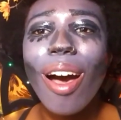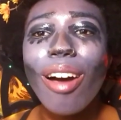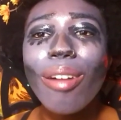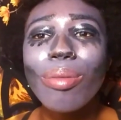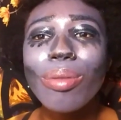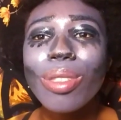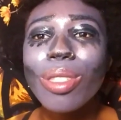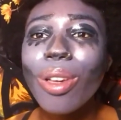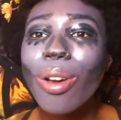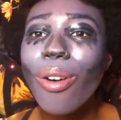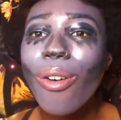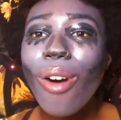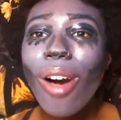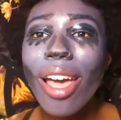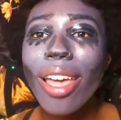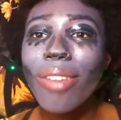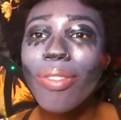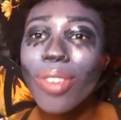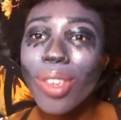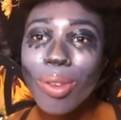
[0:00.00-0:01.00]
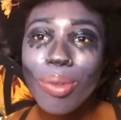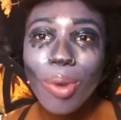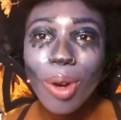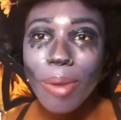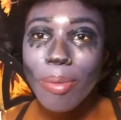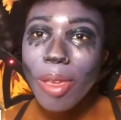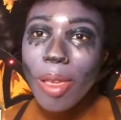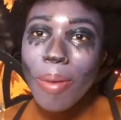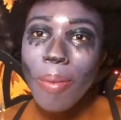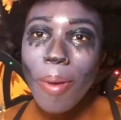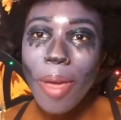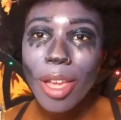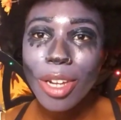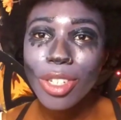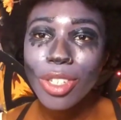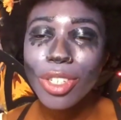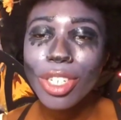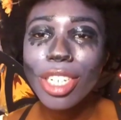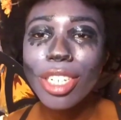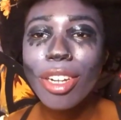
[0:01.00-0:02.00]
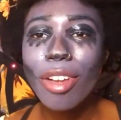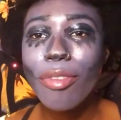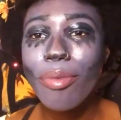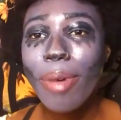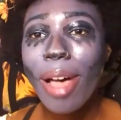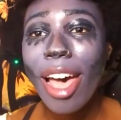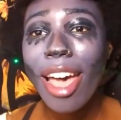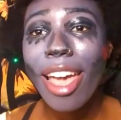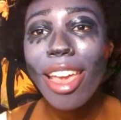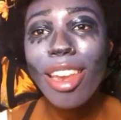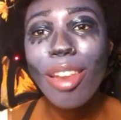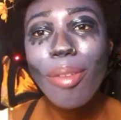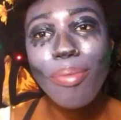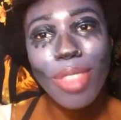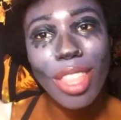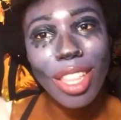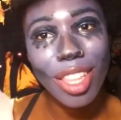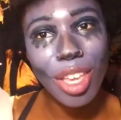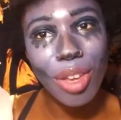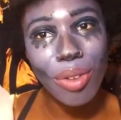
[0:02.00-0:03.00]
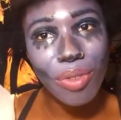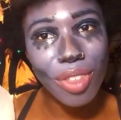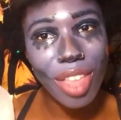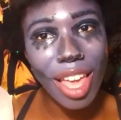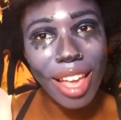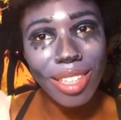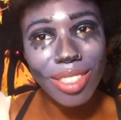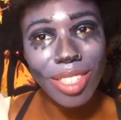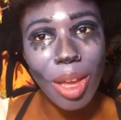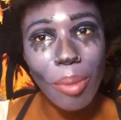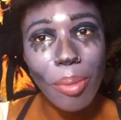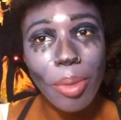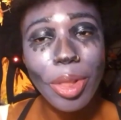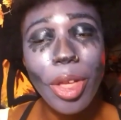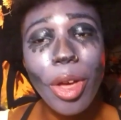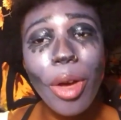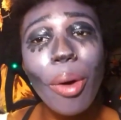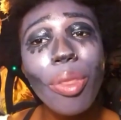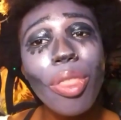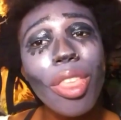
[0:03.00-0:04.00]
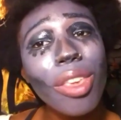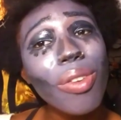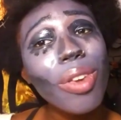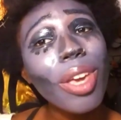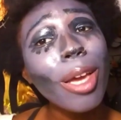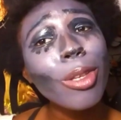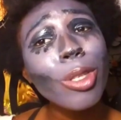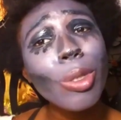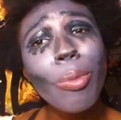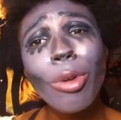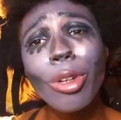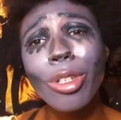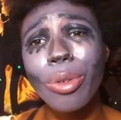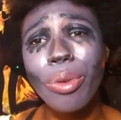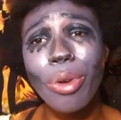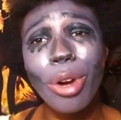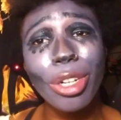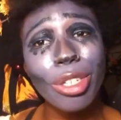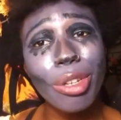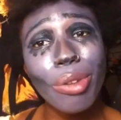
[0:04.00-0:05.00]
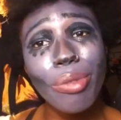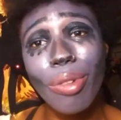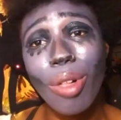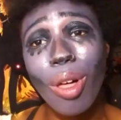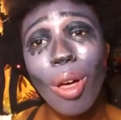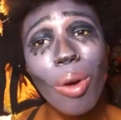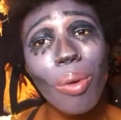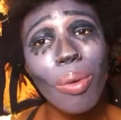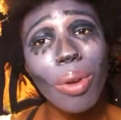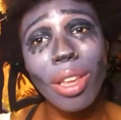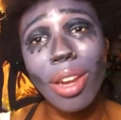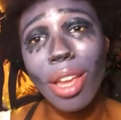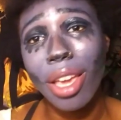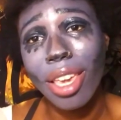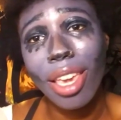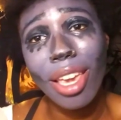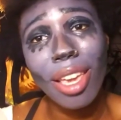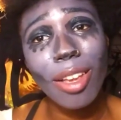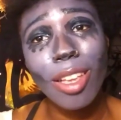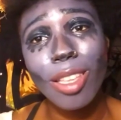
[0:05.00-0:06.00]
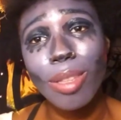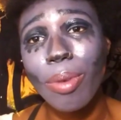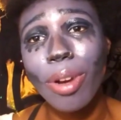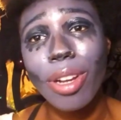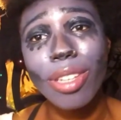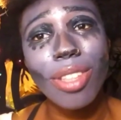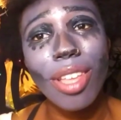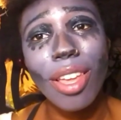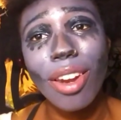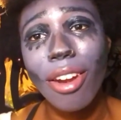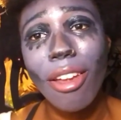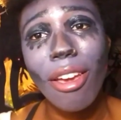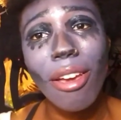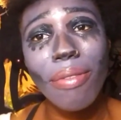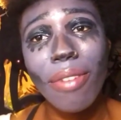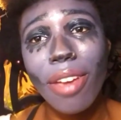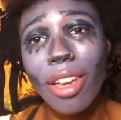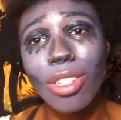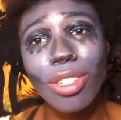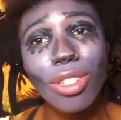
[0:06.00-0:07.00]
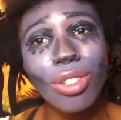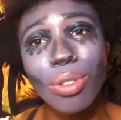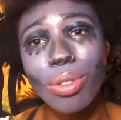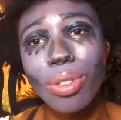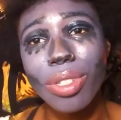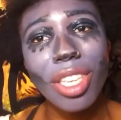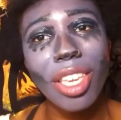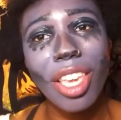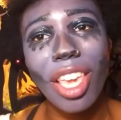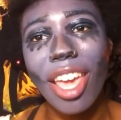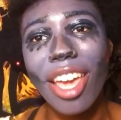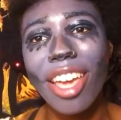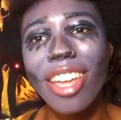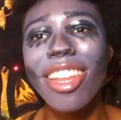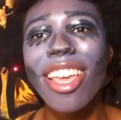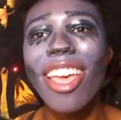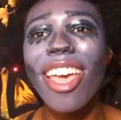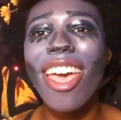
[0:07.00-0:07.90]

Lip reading: So if you want to be a patron of mine, the link for that is down below. Thank you guys so much for watching Vlogoween. I can't express that enough. I just truly can't.